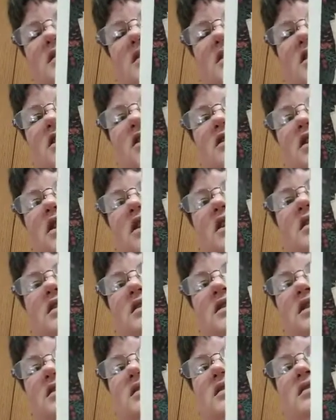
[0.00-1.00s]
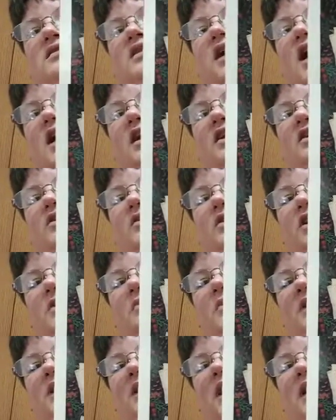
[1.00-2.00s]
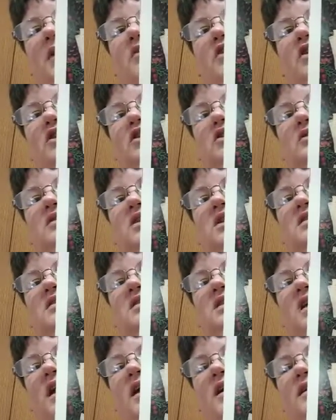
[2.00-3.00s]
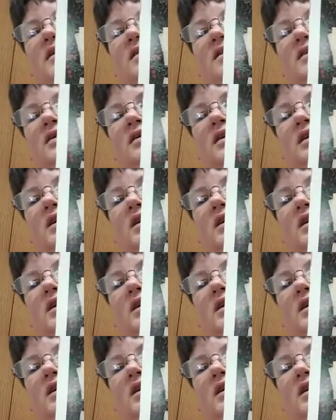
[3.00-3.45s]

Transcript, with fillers: isn't this is not in order, but I am gonna do these 10